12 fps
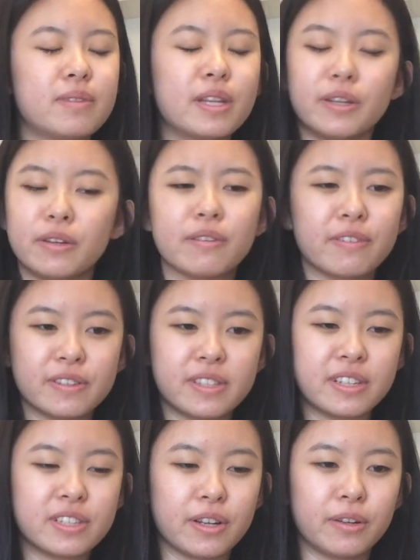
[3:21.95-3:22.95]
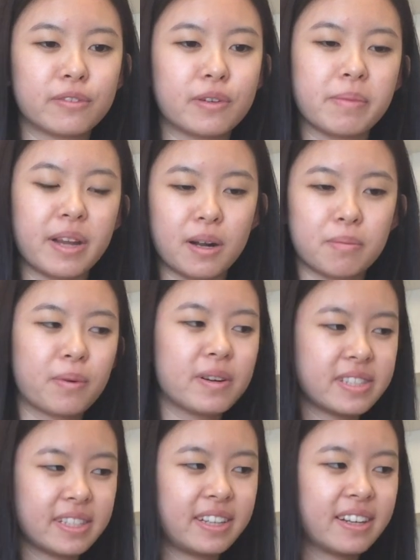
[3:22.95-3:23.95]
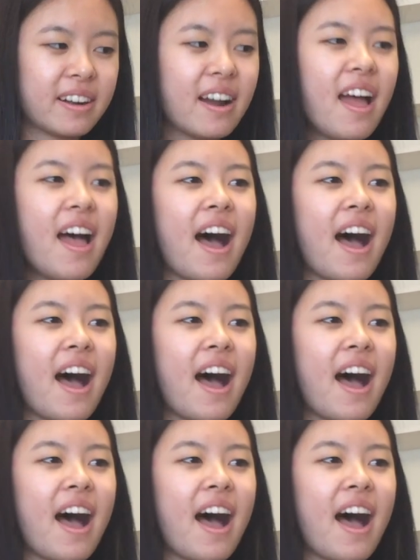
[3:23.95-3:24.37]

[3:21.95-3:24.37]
the university shuttle from the airport to here,